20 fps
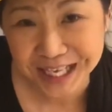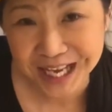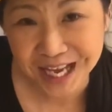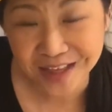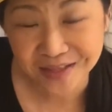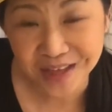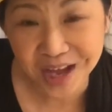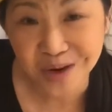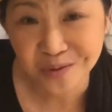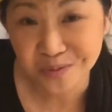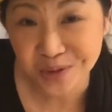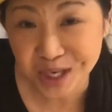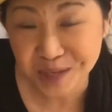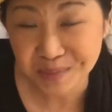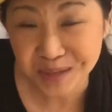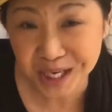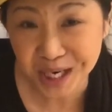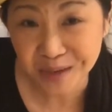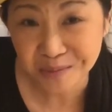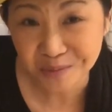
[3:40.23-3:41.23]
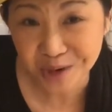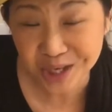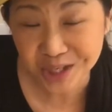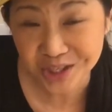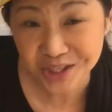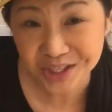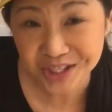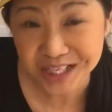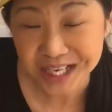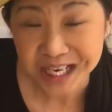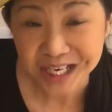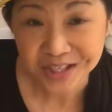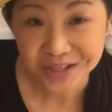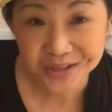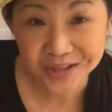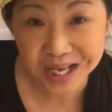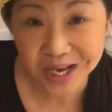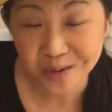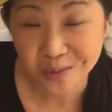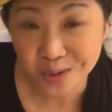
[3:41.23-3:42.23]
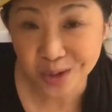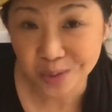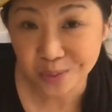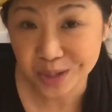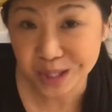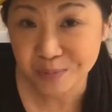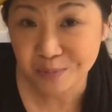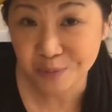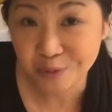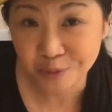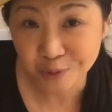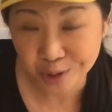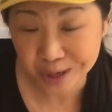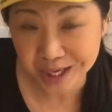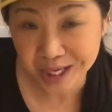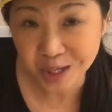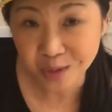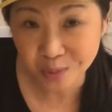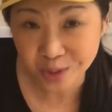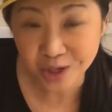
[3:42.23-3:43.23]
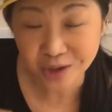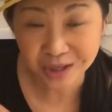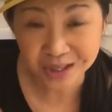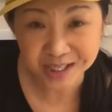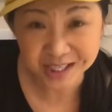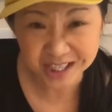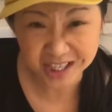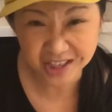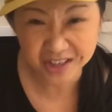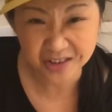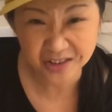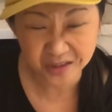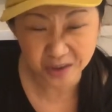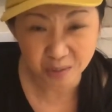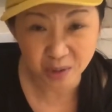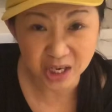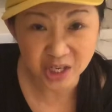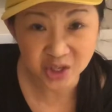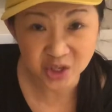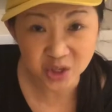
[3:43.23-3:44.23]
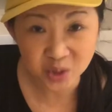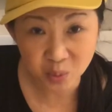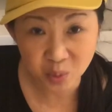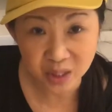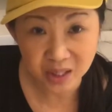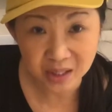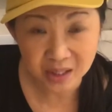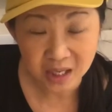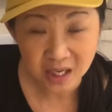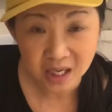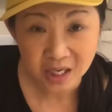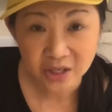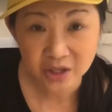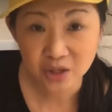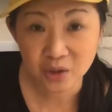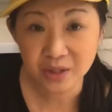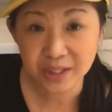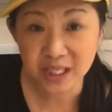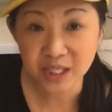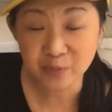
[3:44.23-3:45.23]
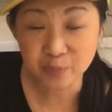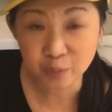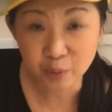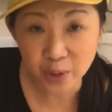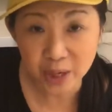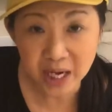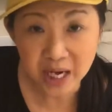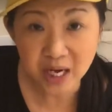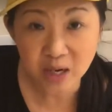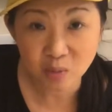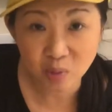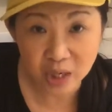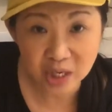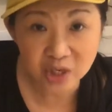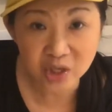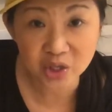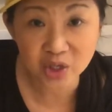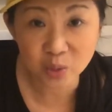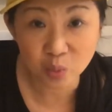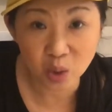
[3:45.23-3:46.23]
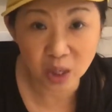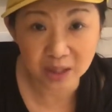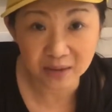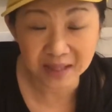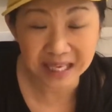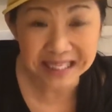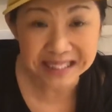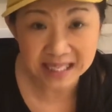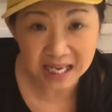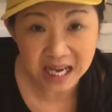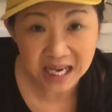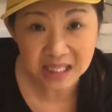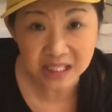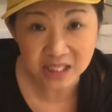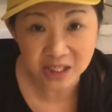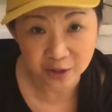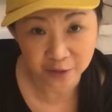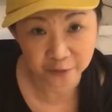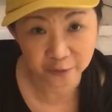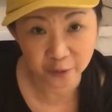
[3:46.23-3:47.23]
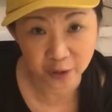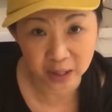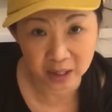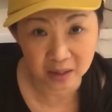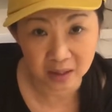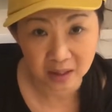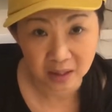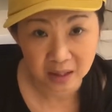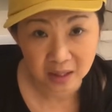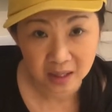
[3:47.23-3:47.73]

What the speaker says: And that we become righteous so that when we pray, we are considered the righteous one. So it says, pray, righteous one. That's us, dear friend.